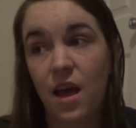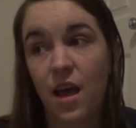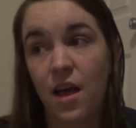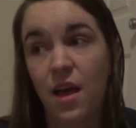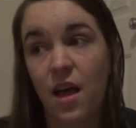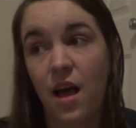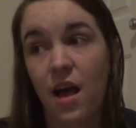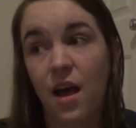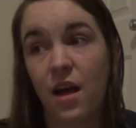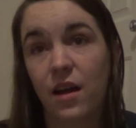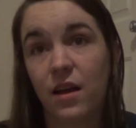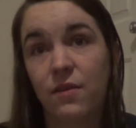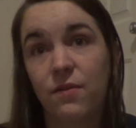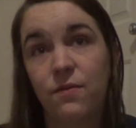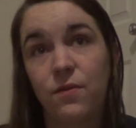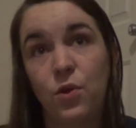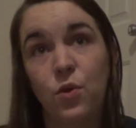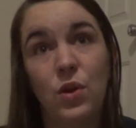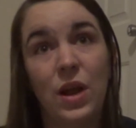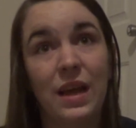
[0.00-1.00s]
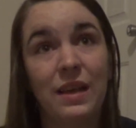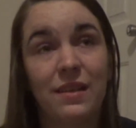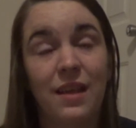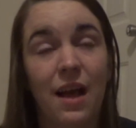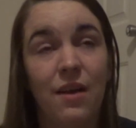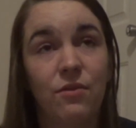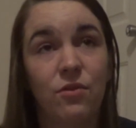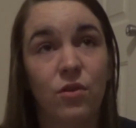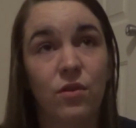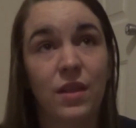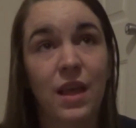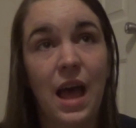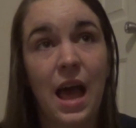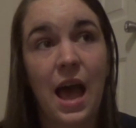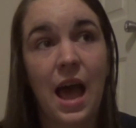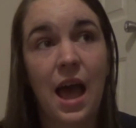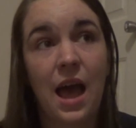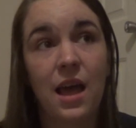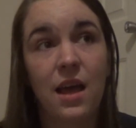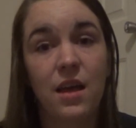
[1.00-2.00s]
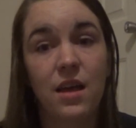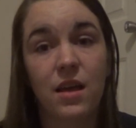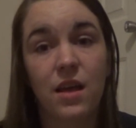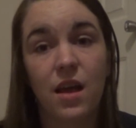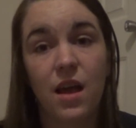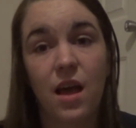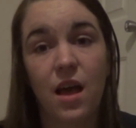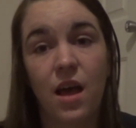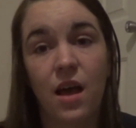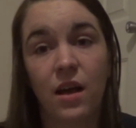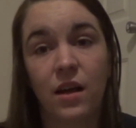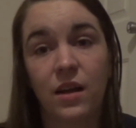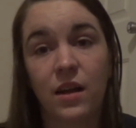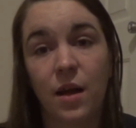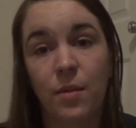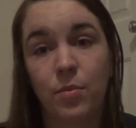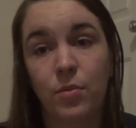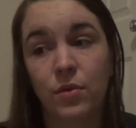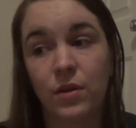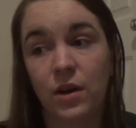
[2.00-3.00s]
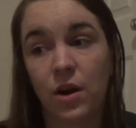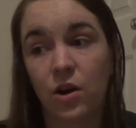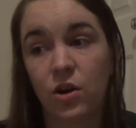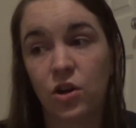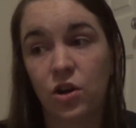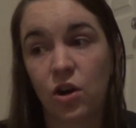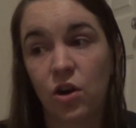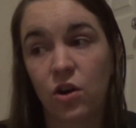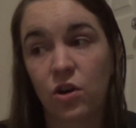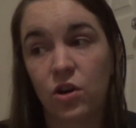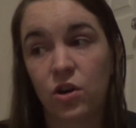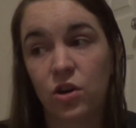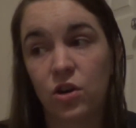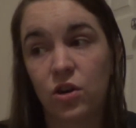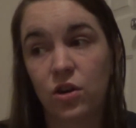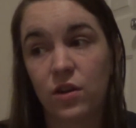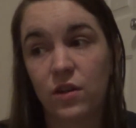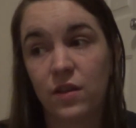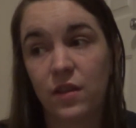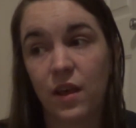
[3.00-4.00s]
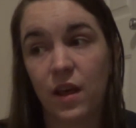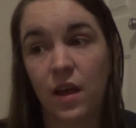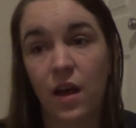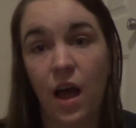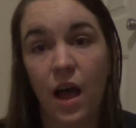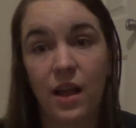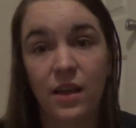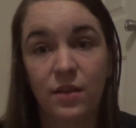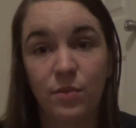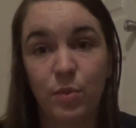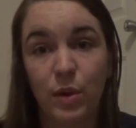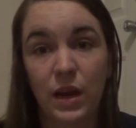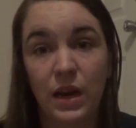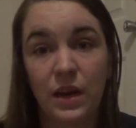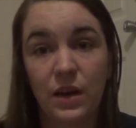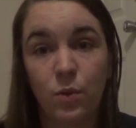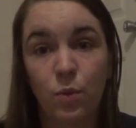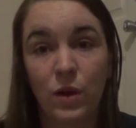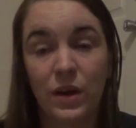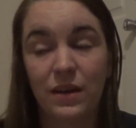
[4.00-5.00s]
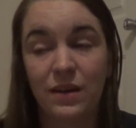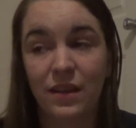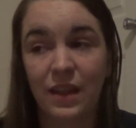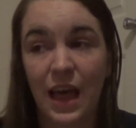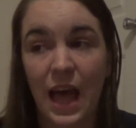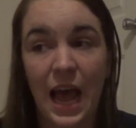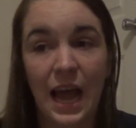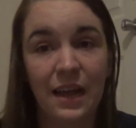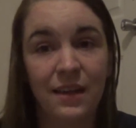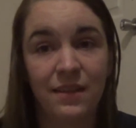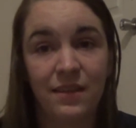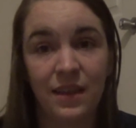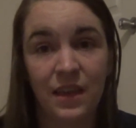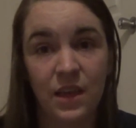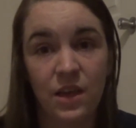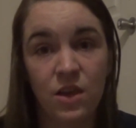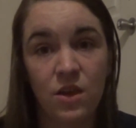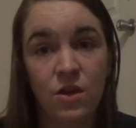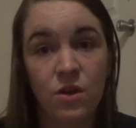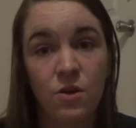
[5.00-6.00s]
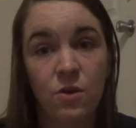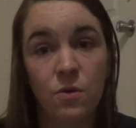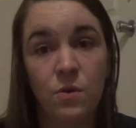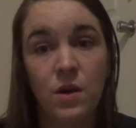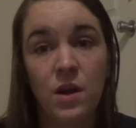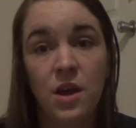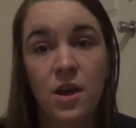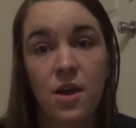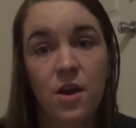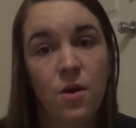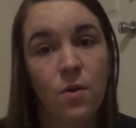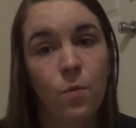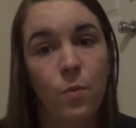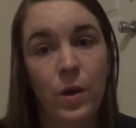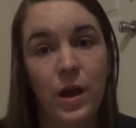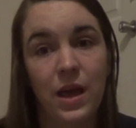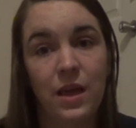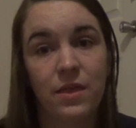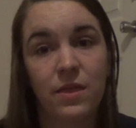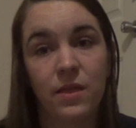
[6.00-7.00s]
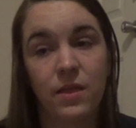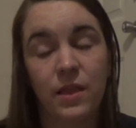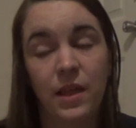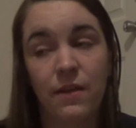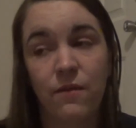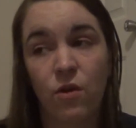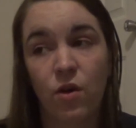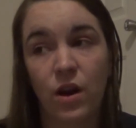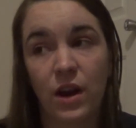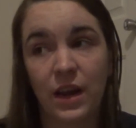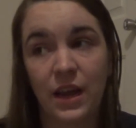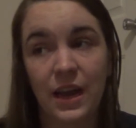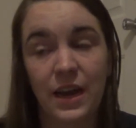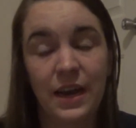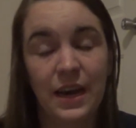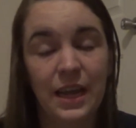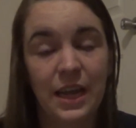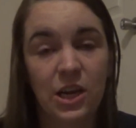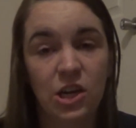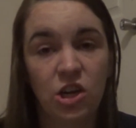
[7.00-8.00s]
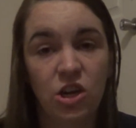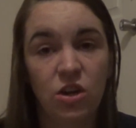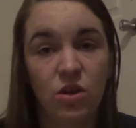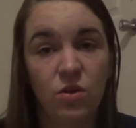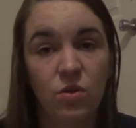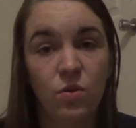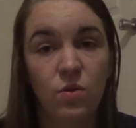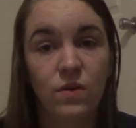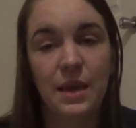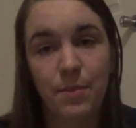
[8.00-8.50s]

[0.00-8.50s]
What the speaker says: A few days after that, a couple in our church, the husband went to the ICU with liver and kidney issues.